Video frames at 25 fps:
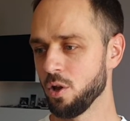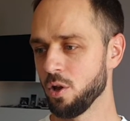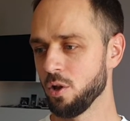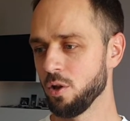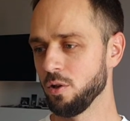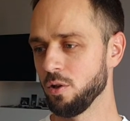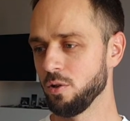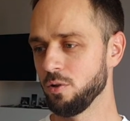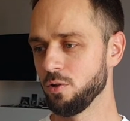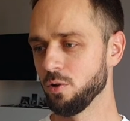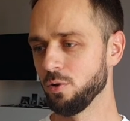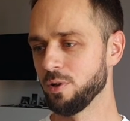
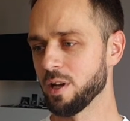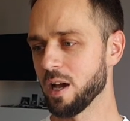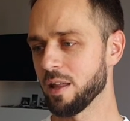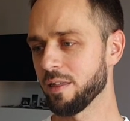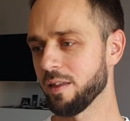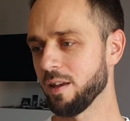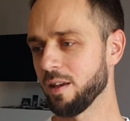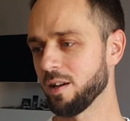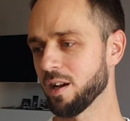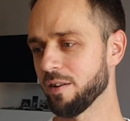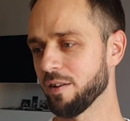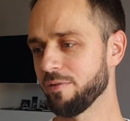Dude, I
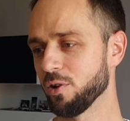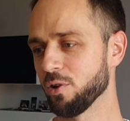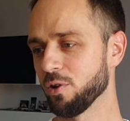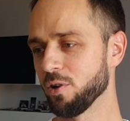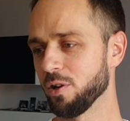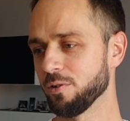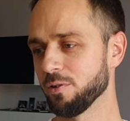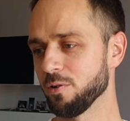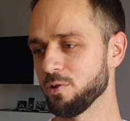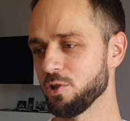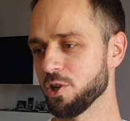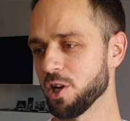think I forgot
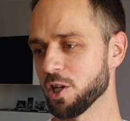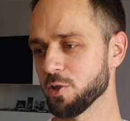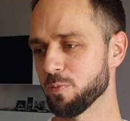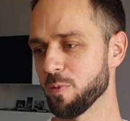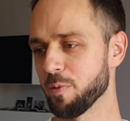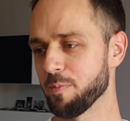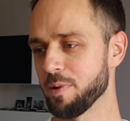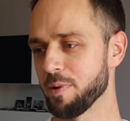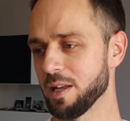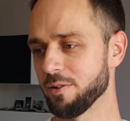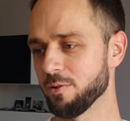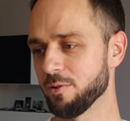to charge my
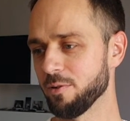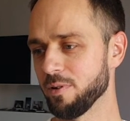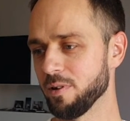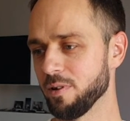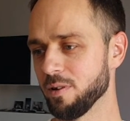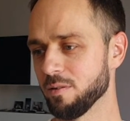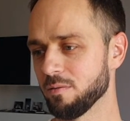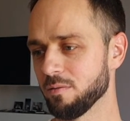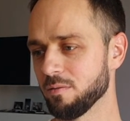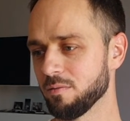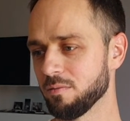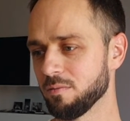battery.
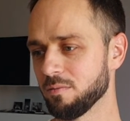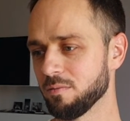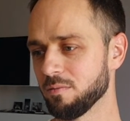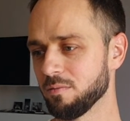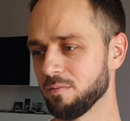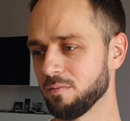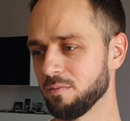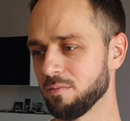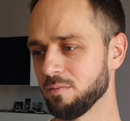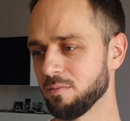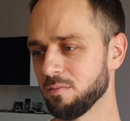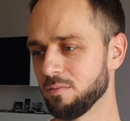
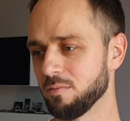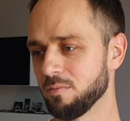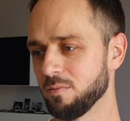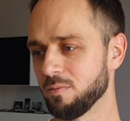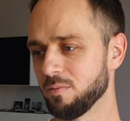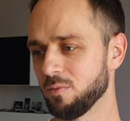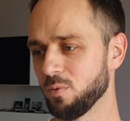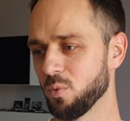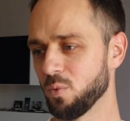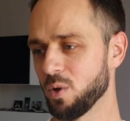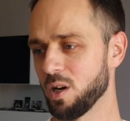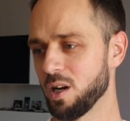
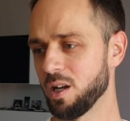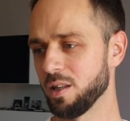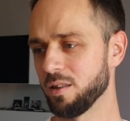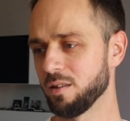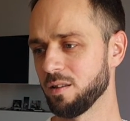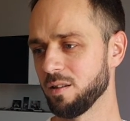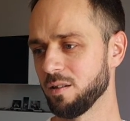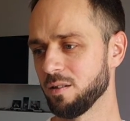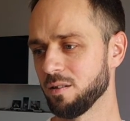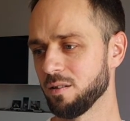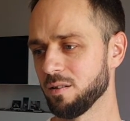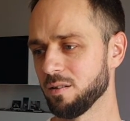What?
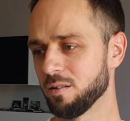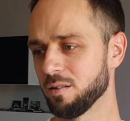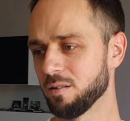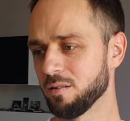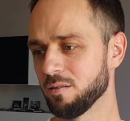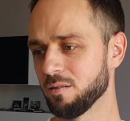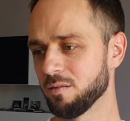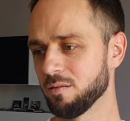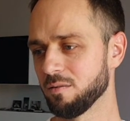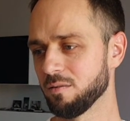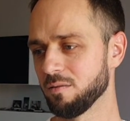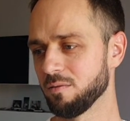
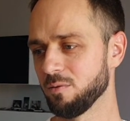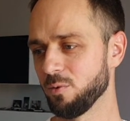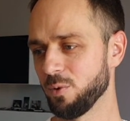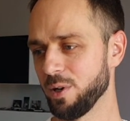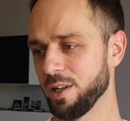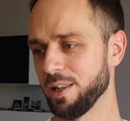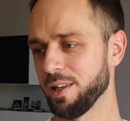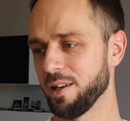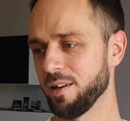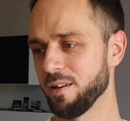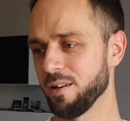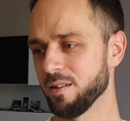
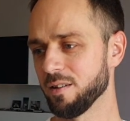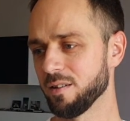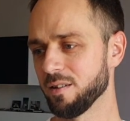Really?